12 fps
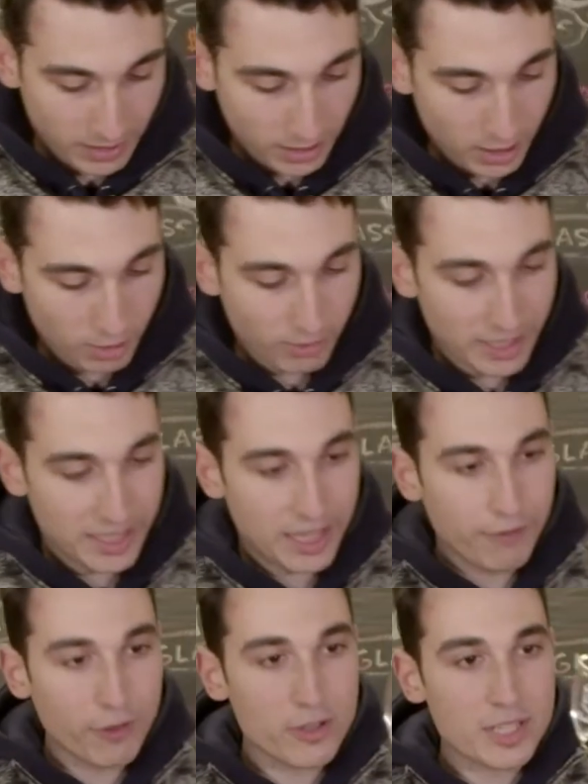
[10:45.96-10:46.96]
Alrighty,
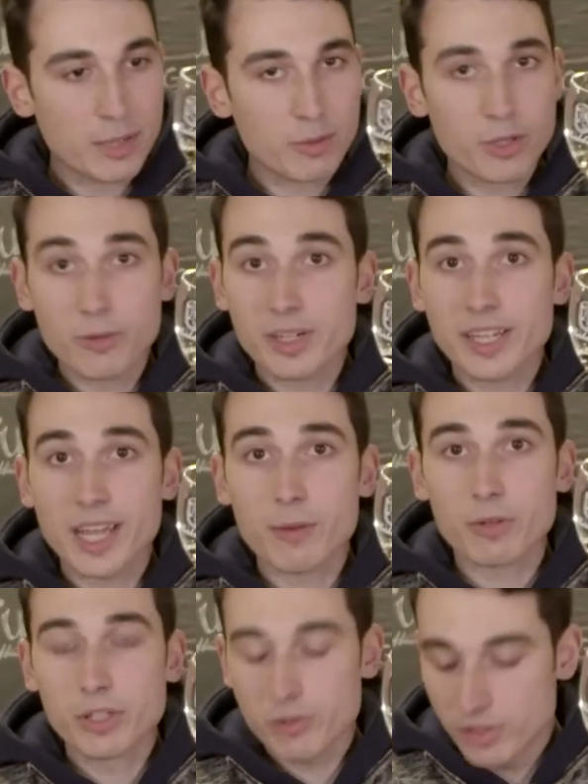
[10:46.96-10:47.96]
now first thing we're doing, again,
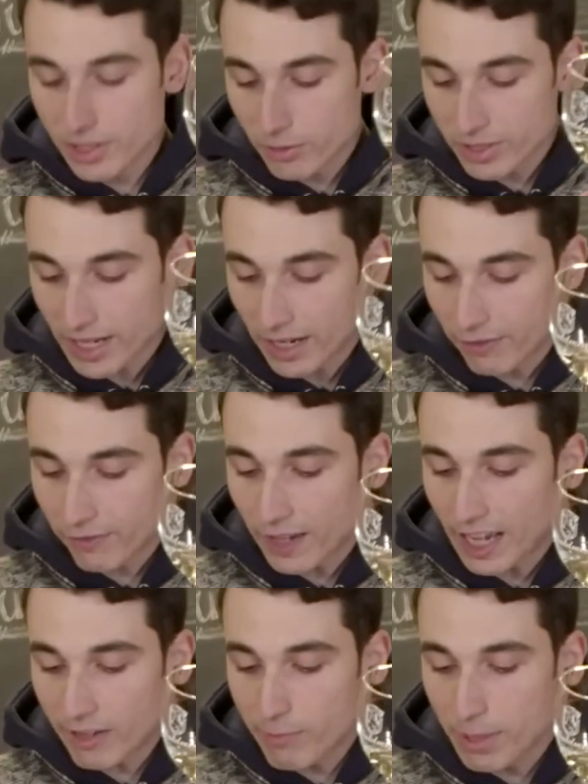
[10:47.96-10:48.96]
we're using those kind of
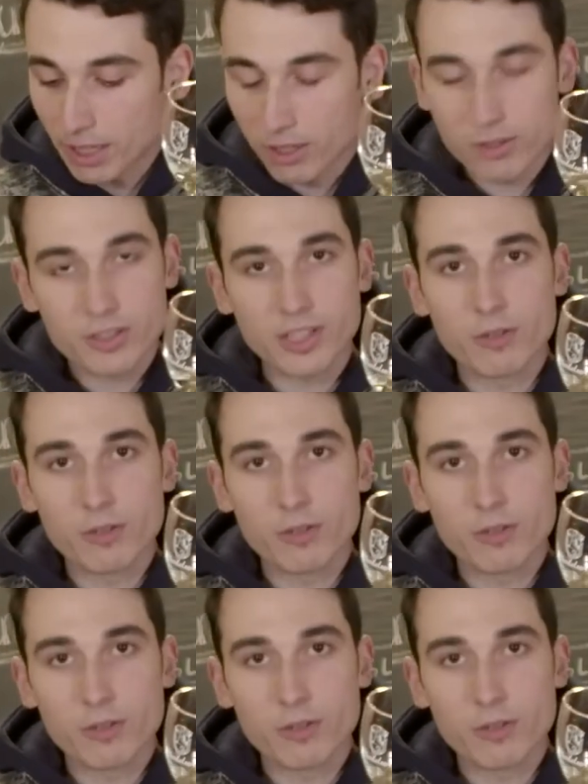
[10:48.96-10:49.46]
5 pillars,